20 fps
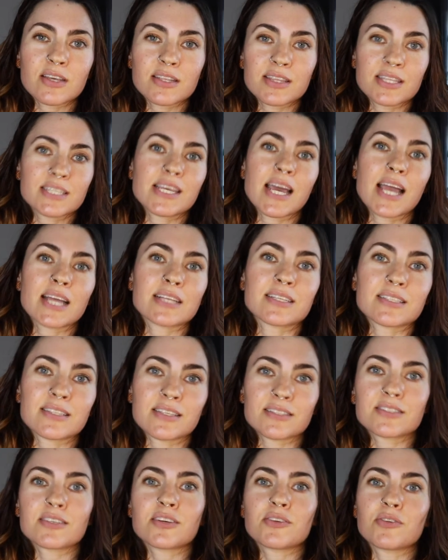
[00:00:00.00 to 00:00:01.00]
not the tactic
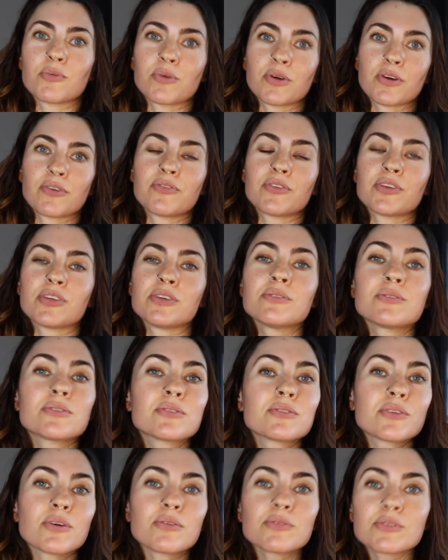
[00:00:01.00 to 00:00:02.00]
that's gonna work for you.
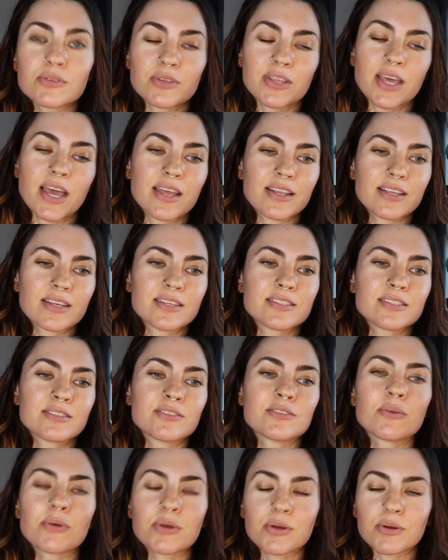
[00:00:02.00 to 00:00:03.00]
So don't do that, because you
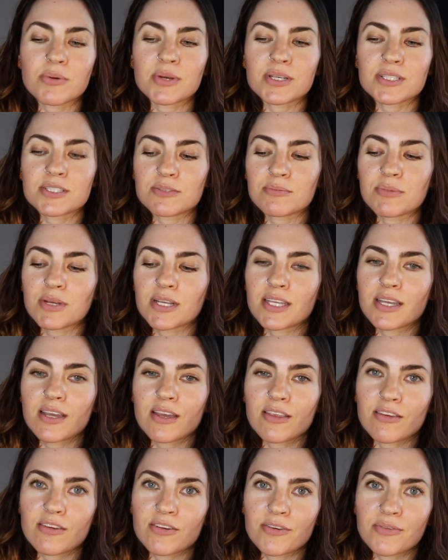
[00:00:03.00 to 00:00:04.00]
don't wanna waste your money
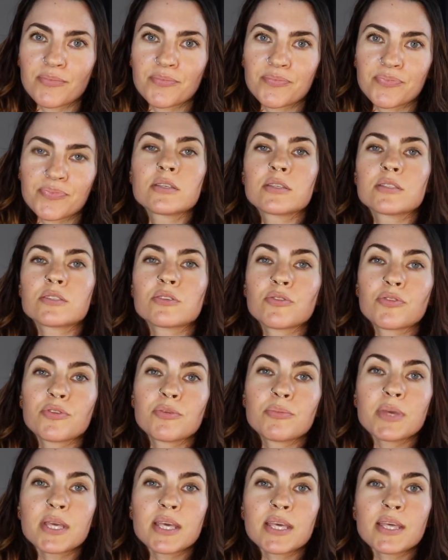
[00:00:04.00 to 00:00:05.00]
either. So for
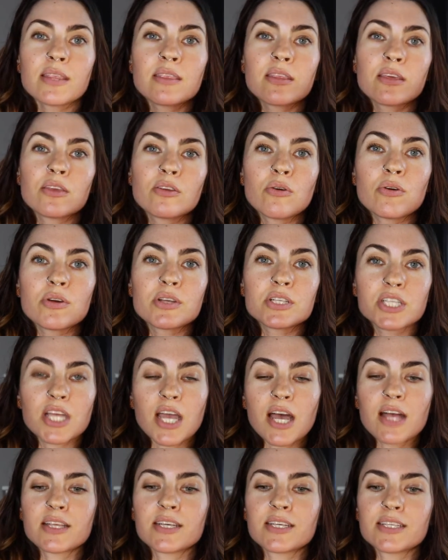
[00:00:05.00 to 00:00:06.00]
me, the yoga
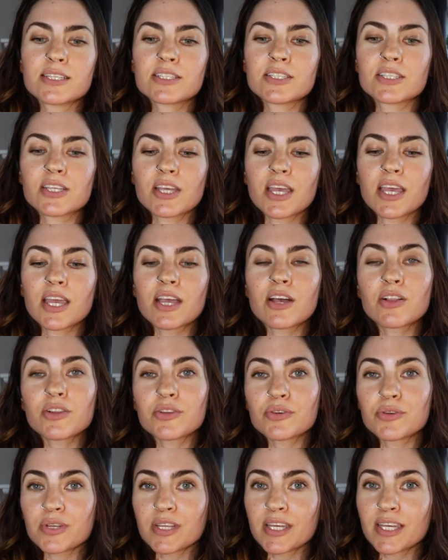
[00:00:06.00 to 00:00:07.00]
challenge
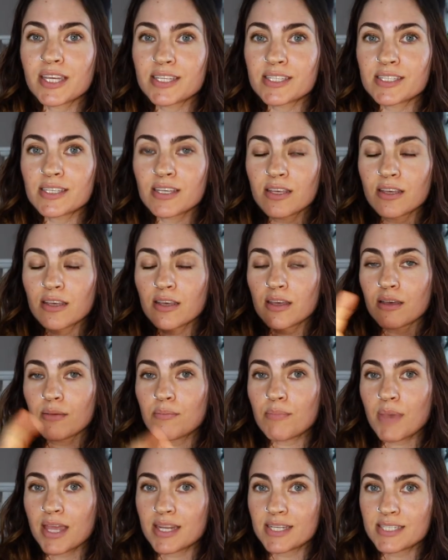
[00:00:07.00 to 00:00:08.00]
included
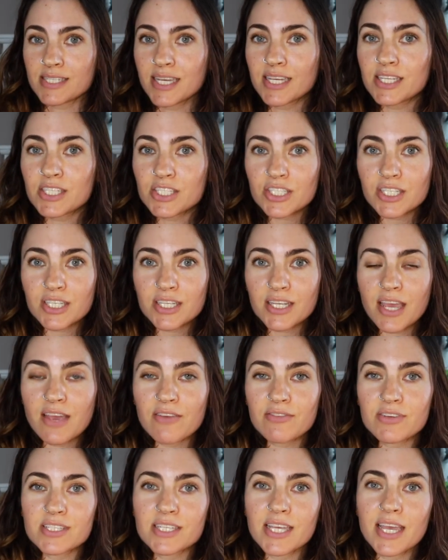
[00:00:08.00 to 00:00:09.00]
meditation
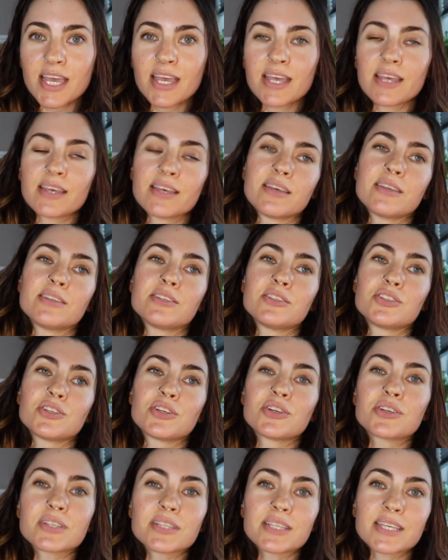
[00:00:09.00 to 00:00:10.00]
every day,
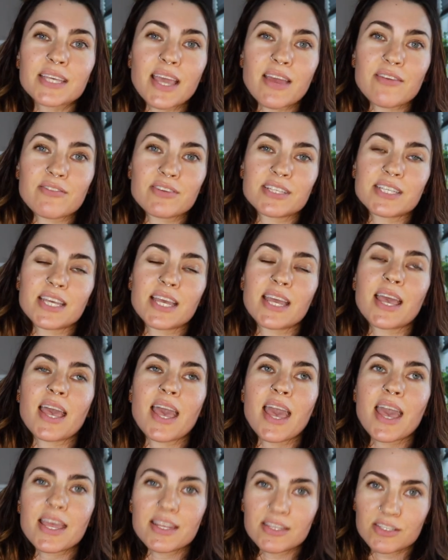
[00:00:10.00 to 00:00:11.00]
journaling every day,
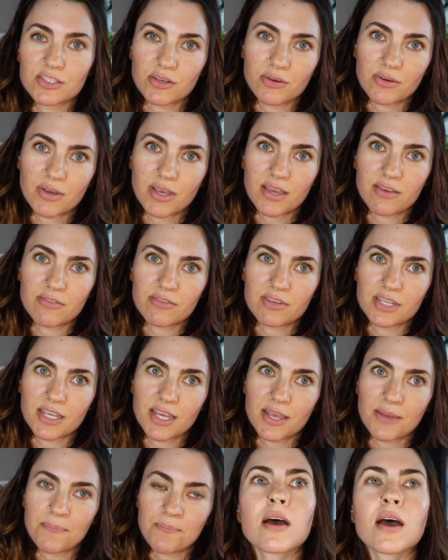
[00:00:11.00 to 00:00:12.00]
and yoga every
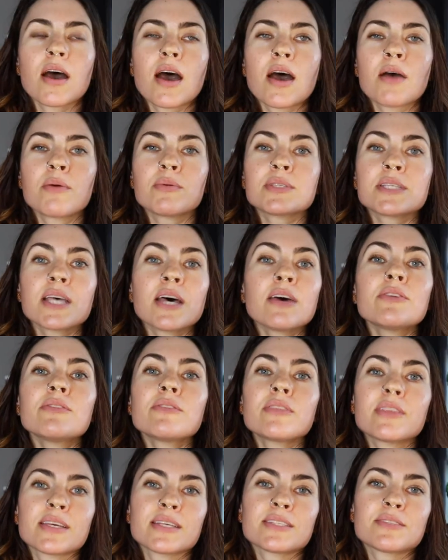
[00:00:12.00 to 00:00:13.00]
day. I will tell you
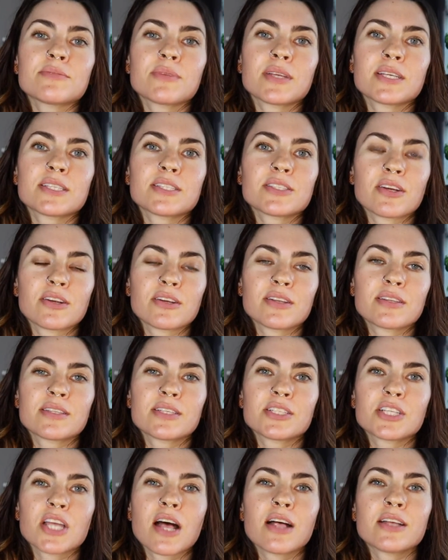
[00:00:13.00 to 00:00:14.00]
this, when I started the
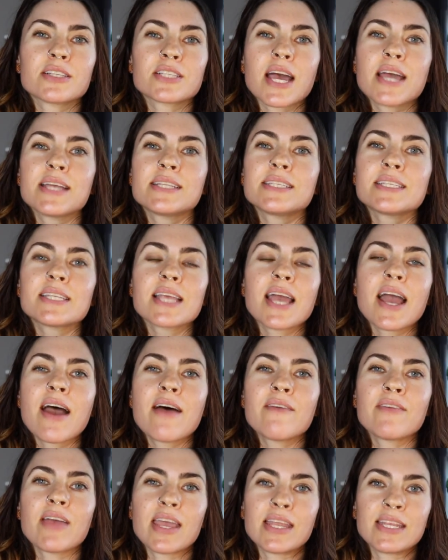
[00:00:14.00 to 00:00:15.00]
challenge, I didn't
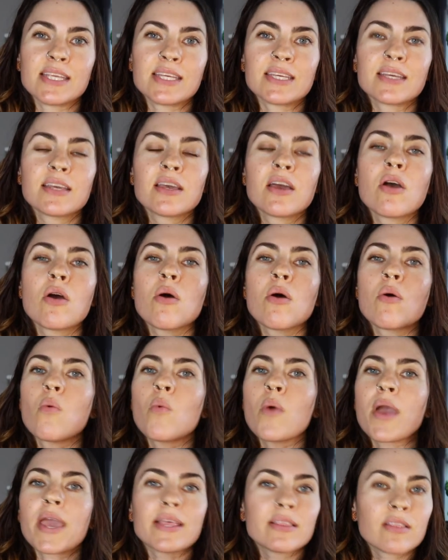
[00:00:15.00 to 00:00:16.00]
have any
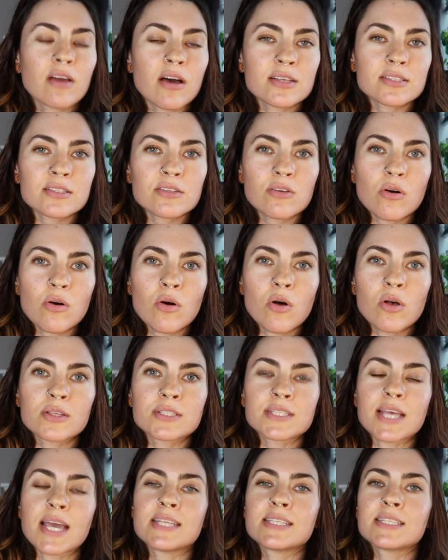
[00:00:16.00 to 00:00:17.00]
weight loss goals.
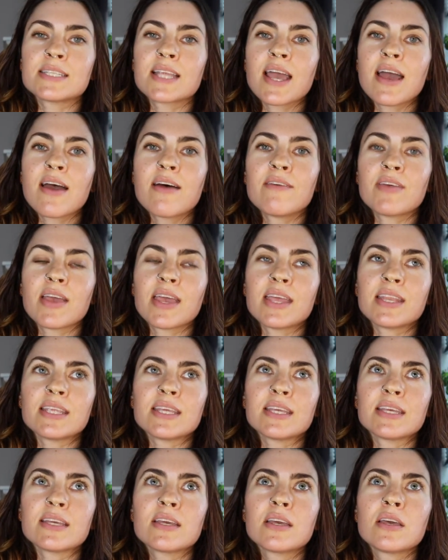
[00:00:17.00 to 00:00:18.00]
I didn't have
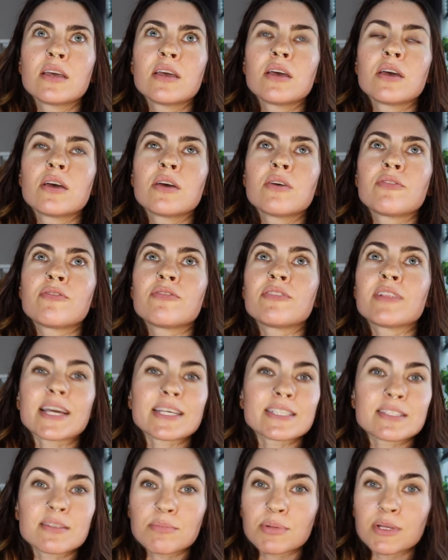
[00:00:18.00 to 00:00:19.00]
any
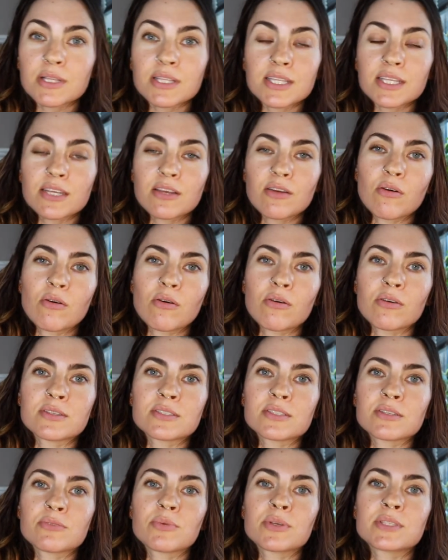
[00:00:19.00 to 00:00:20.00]
flexibility goals.
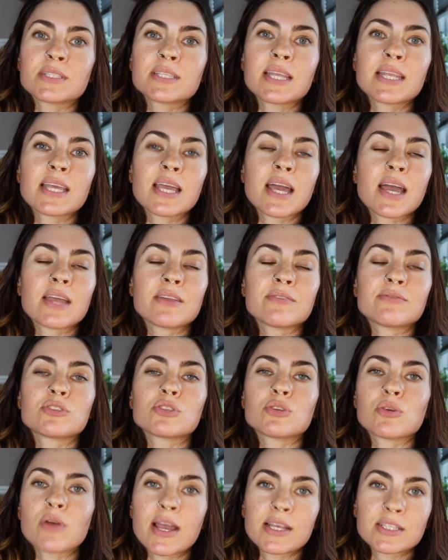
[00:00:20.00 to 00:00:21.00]
There wasn't any kind of
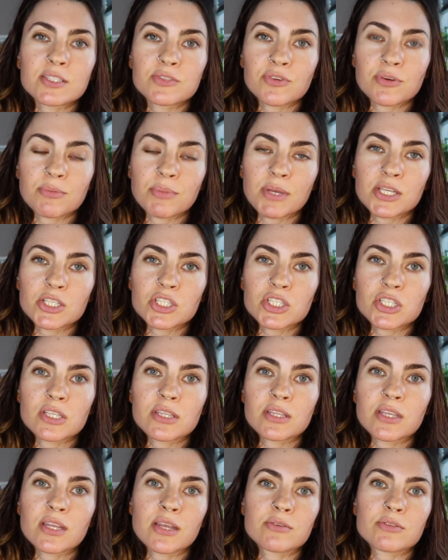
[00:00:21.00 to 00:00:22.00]

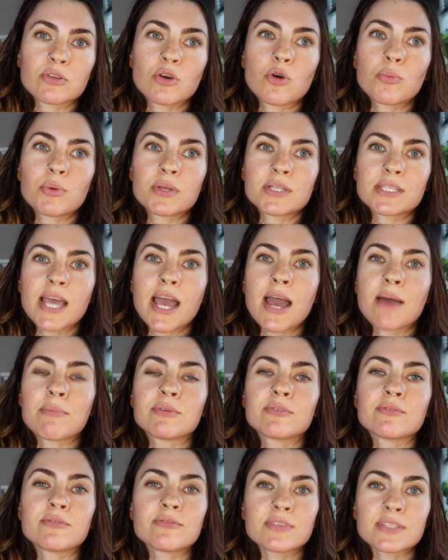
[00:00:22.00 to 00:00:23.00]
transformation that I was hoping to
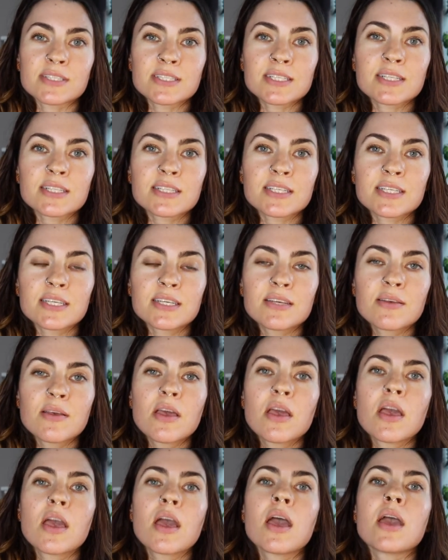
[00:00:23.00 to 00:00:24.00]
happen physically.
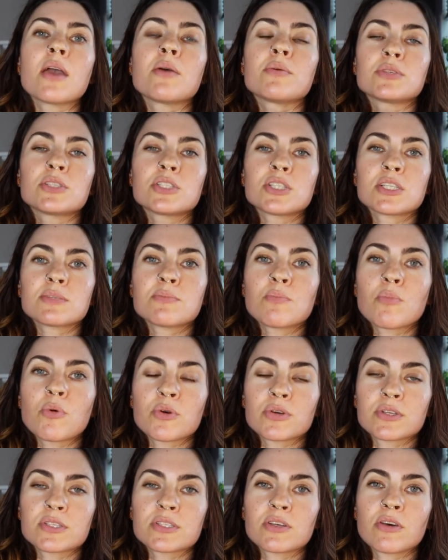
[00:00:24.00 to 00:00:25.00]
It was just
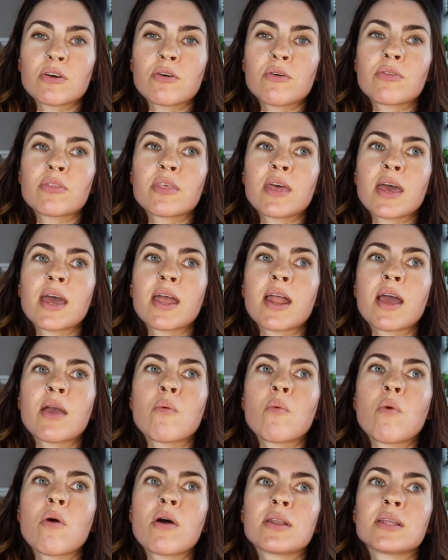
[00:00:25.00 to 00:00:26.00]
more so that I
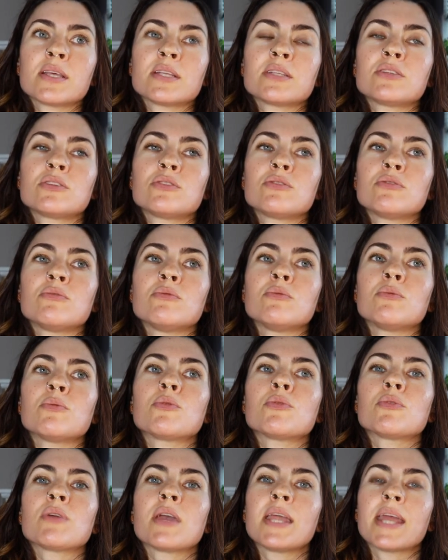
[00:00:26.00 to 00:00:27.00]
wanted to
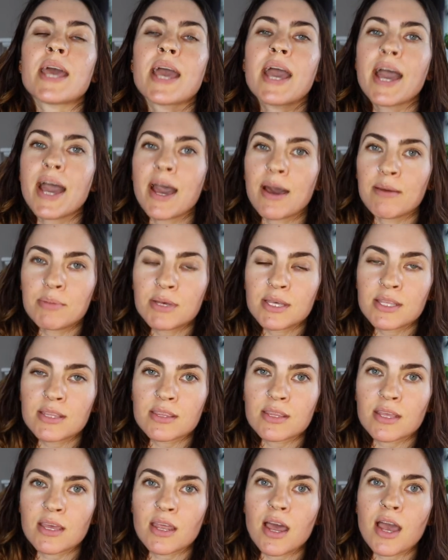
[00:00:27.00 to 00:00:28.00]
create a habit
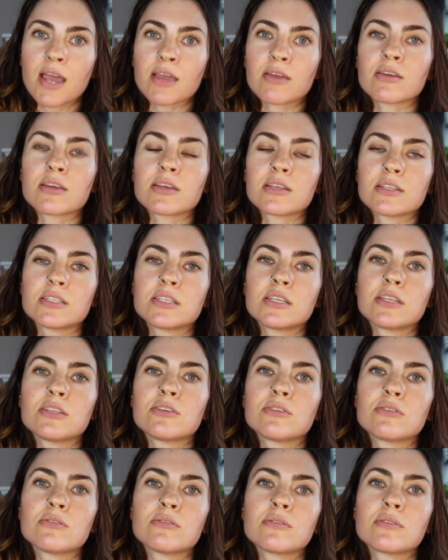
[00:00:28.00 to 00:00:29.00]
that I could
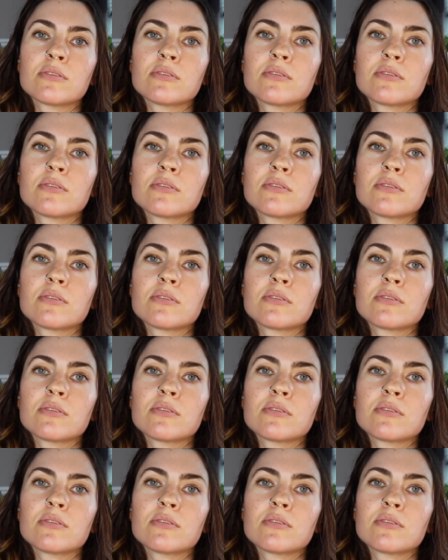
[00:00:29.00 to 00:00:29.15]
continue